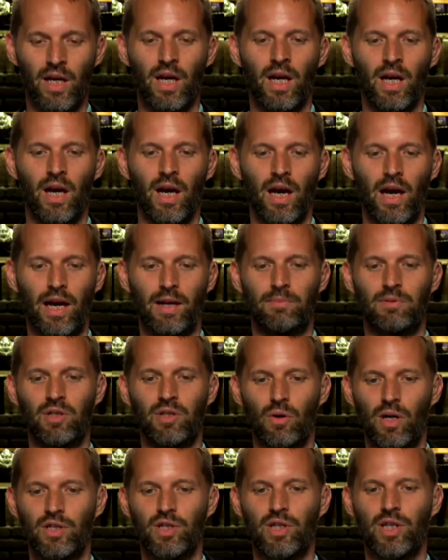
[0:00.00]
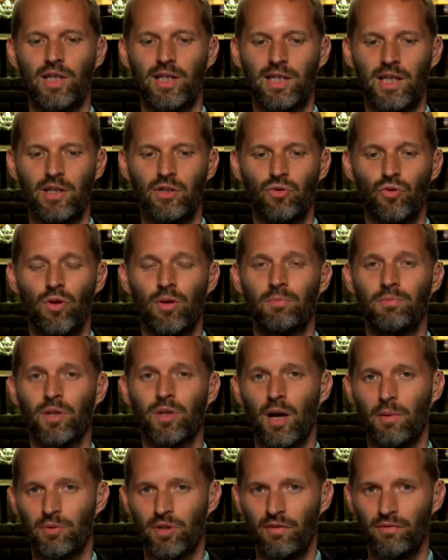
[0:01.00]
Uh, I'm still watching Continuum, Top
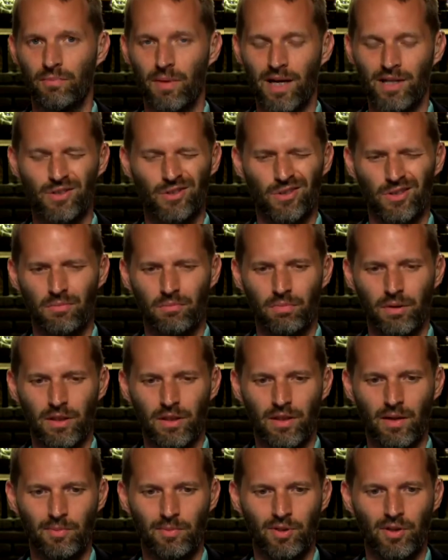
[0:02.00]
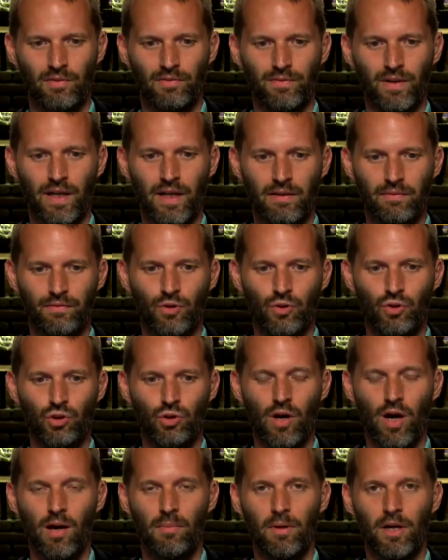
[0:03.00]
Chef Masters. I'm a big Top Chef fan.
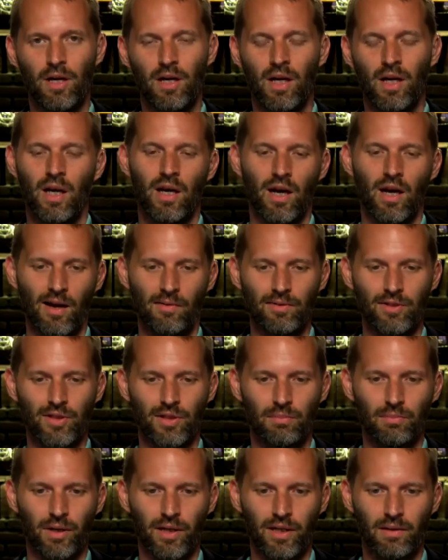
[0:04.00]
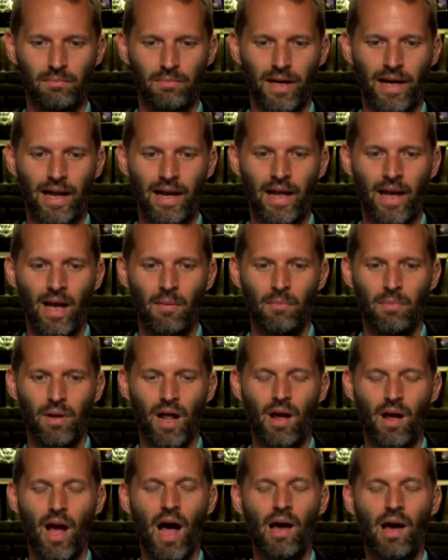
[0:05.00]
Futurama, obviously Breaking Bad. But I,
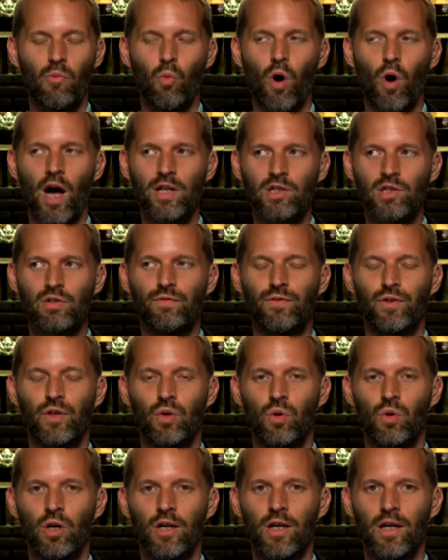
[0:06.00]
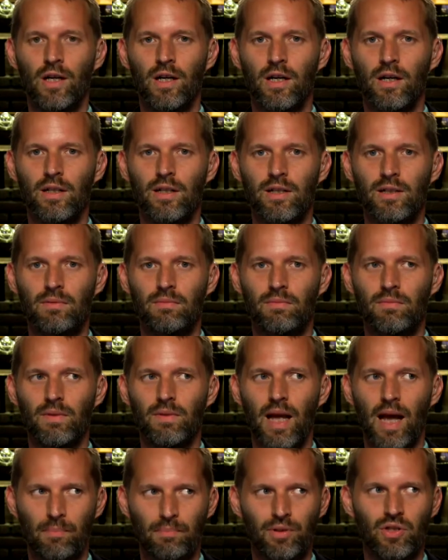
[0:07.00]
I watched fewer
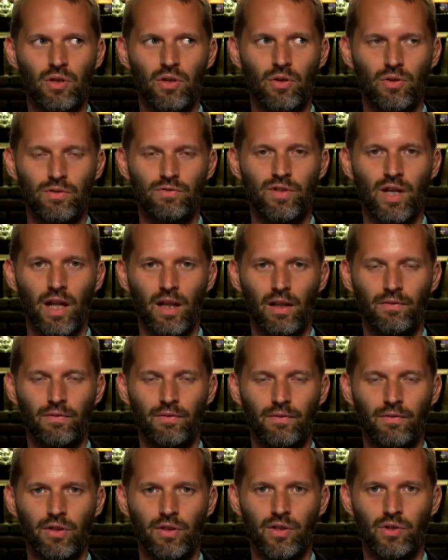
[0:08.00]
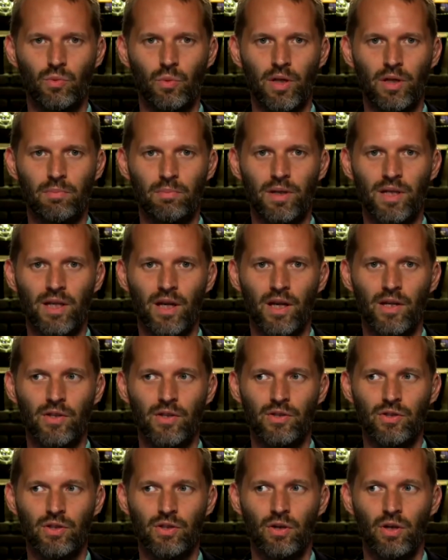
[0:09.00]
episodes of television this week because
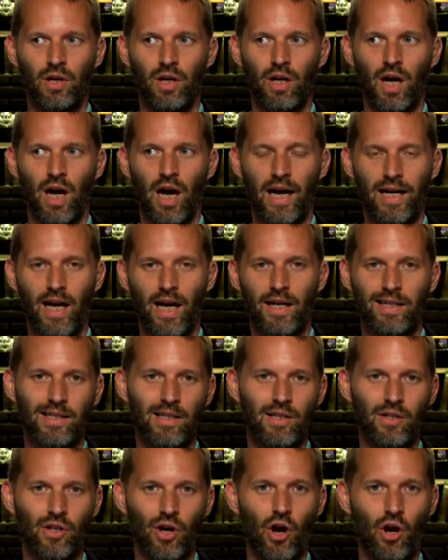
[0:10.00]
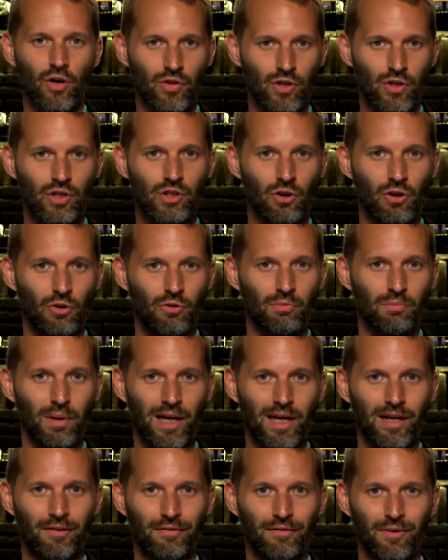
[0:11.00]
I got into the Hearthstone
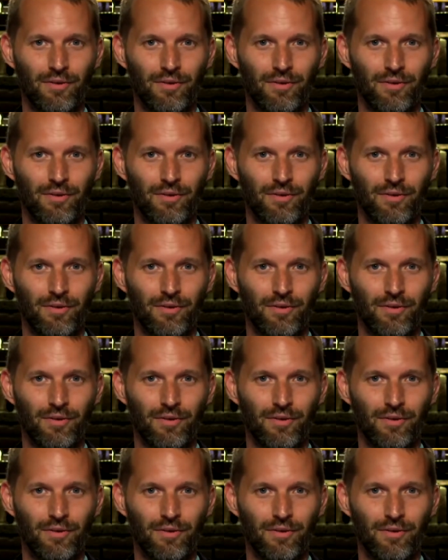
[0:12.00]
beta from